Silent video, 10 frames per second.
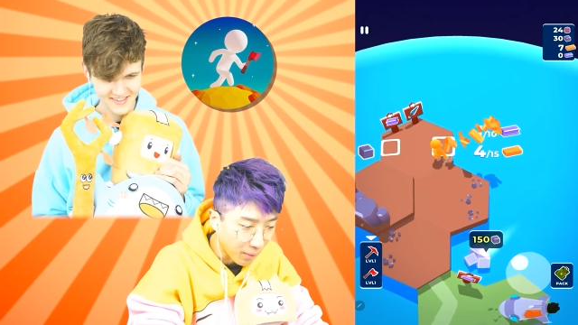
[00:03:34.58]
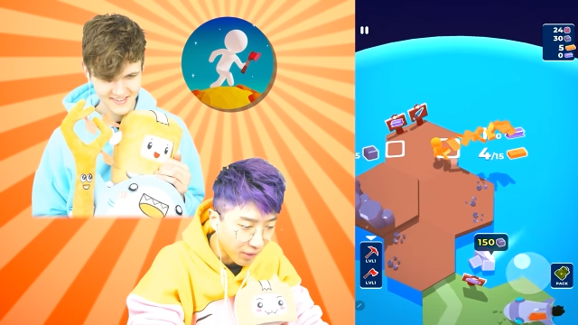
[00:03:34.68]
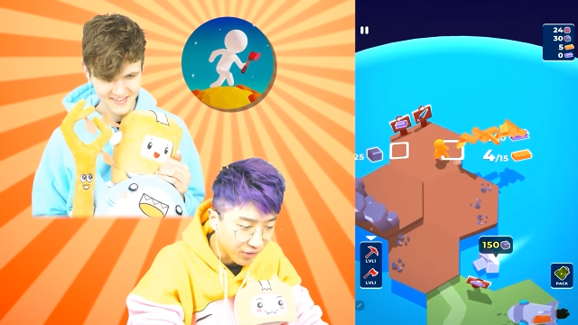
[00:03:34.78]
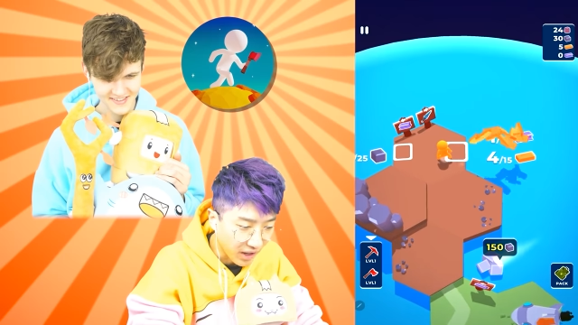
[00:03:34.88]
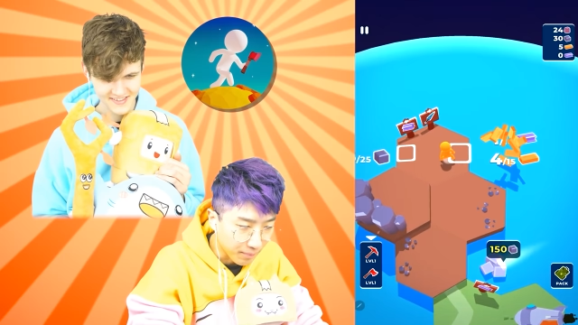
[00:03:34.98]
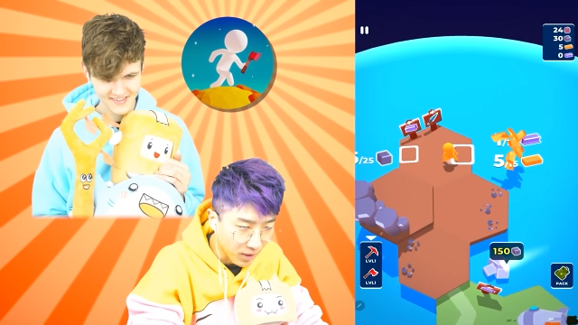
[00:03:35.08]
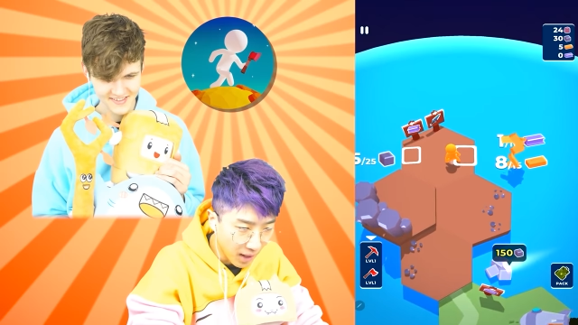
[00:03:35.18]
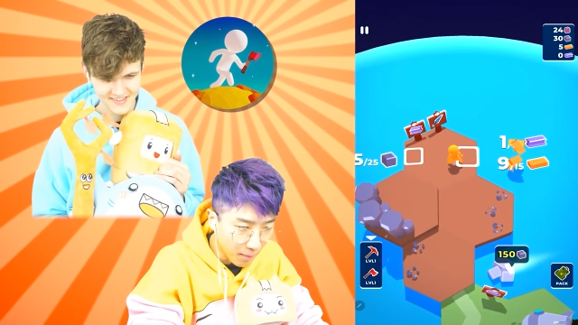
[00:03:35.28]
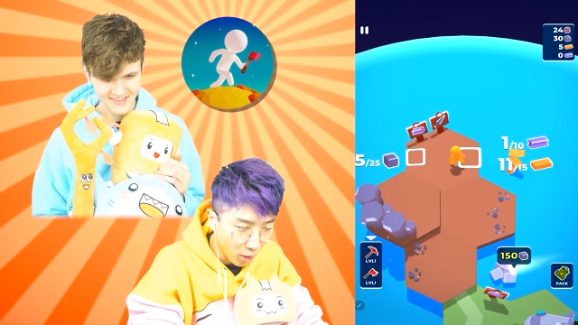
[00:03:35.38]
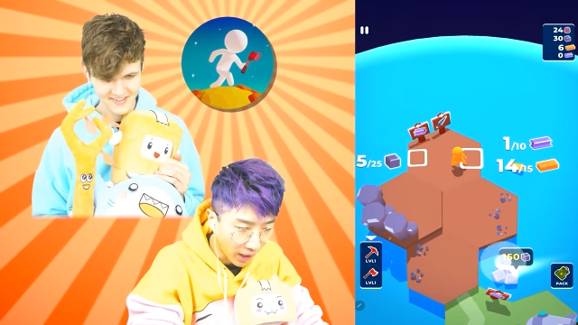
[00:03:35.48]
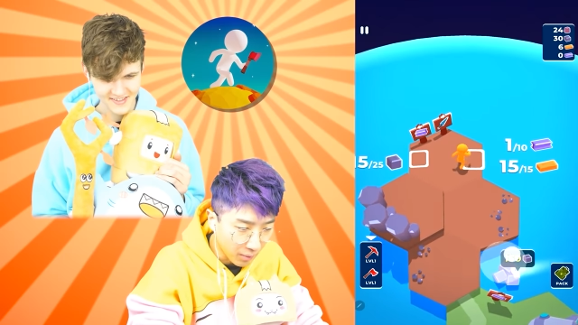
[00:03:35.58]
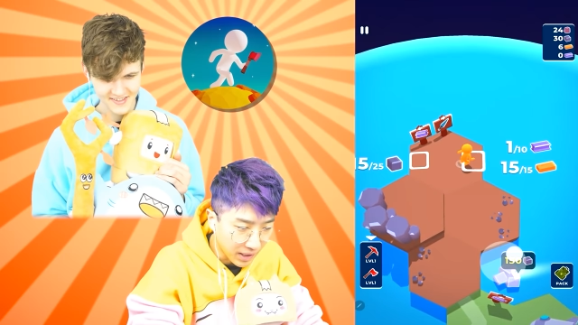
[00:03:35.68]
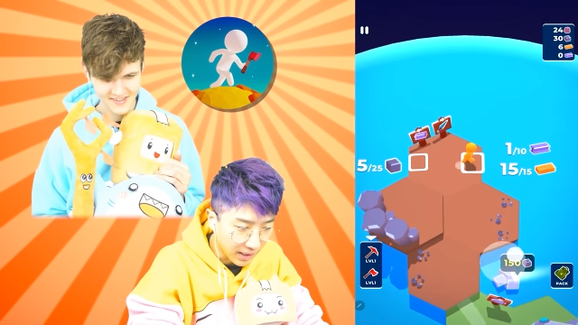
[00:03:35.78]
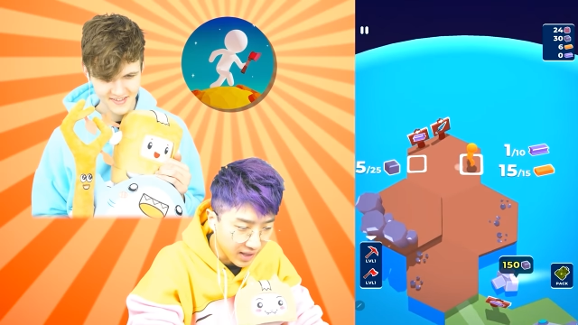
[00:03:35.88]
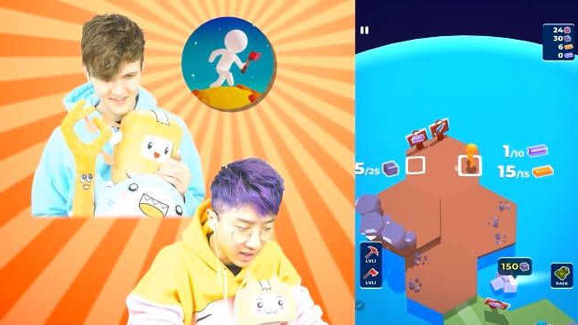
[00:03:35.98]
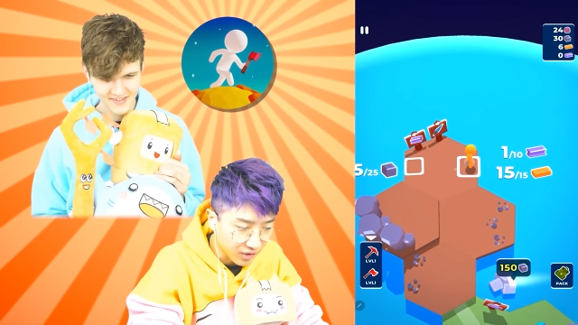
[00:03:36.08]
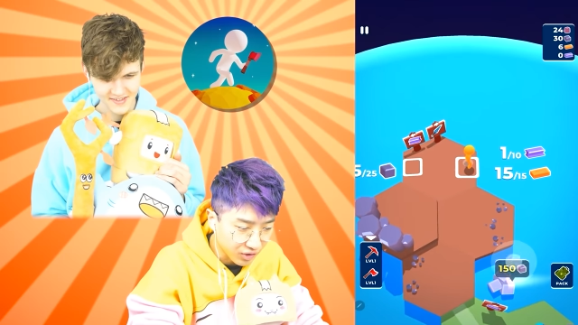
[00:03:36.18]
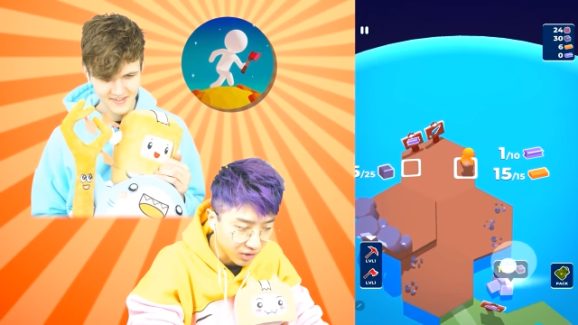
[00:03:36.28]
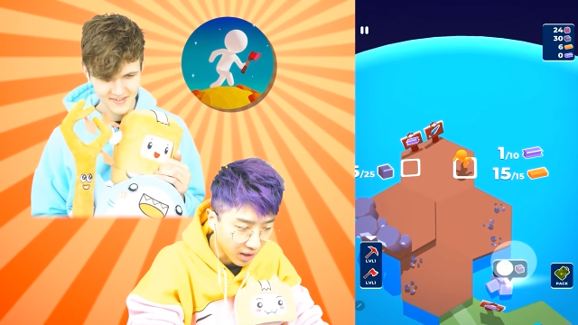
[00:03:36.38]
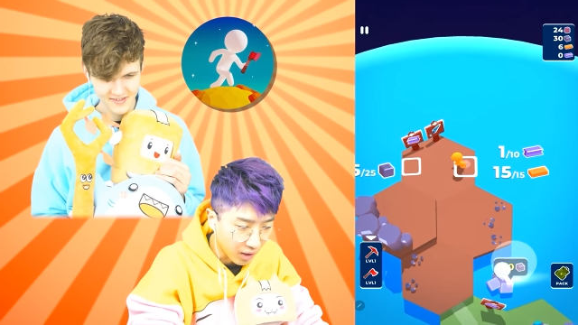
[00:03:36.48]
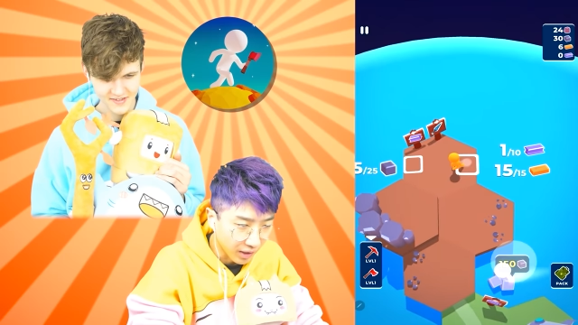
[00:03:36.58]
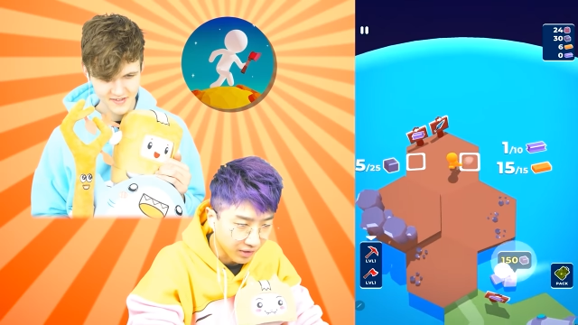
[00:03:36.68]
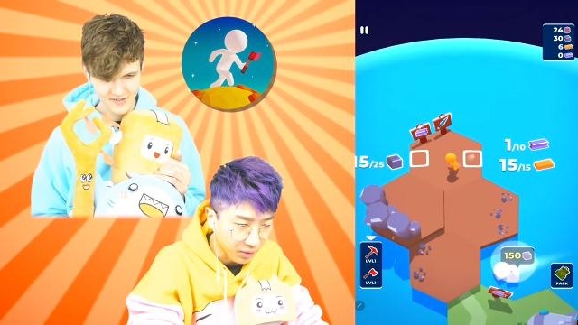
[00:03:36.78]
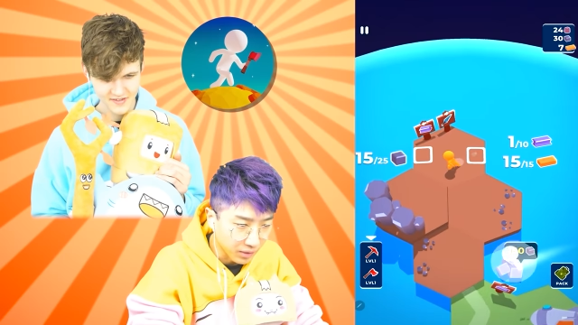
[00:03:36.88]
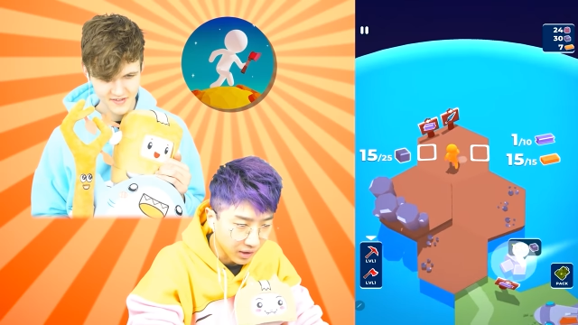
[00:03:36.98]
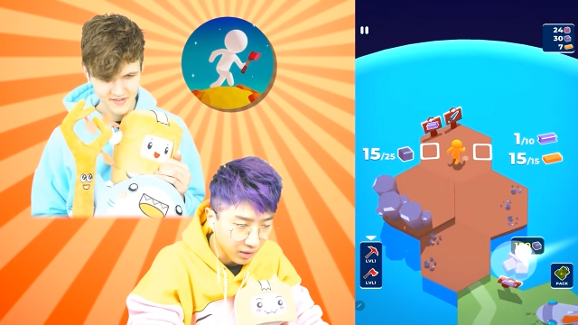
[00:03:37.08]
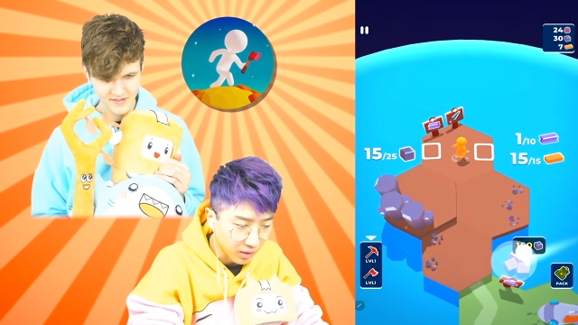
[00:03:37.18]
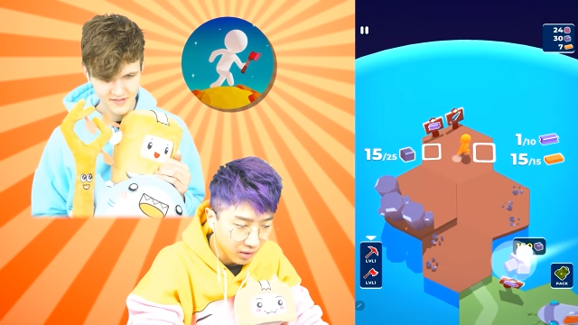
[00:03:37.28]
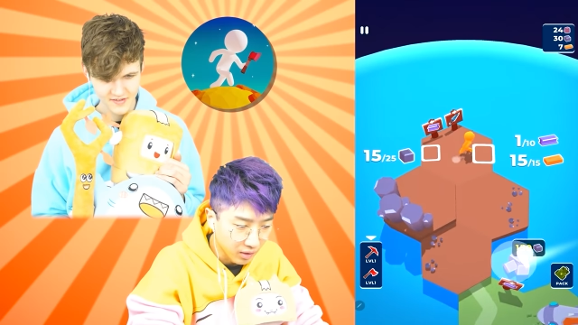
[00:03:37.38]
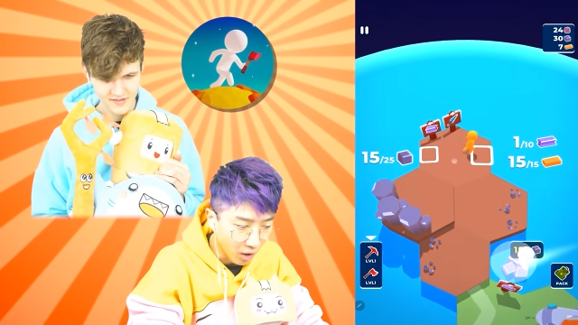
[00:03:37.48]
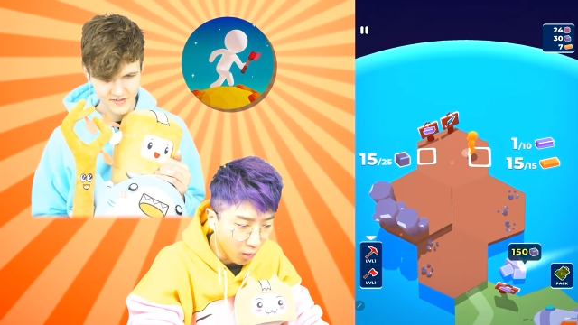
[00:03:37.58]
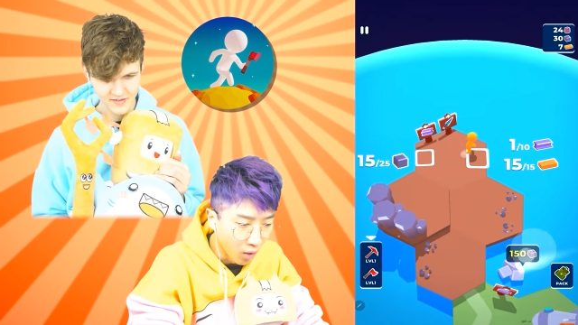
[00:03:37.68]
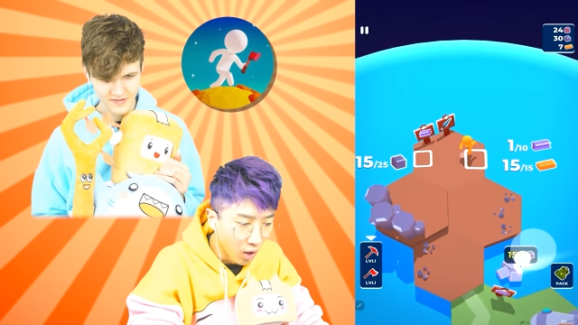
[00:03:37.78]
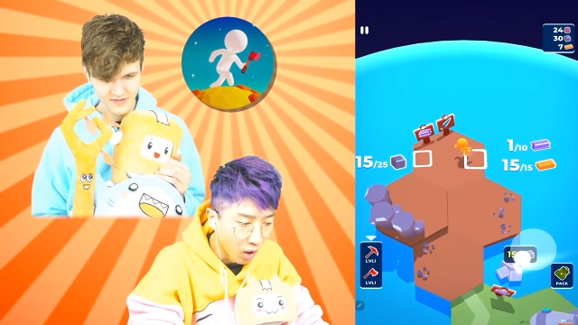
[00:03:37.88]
Speaker 1: words, Adam. Yep. Okay, we got this. All right, I think we did. No.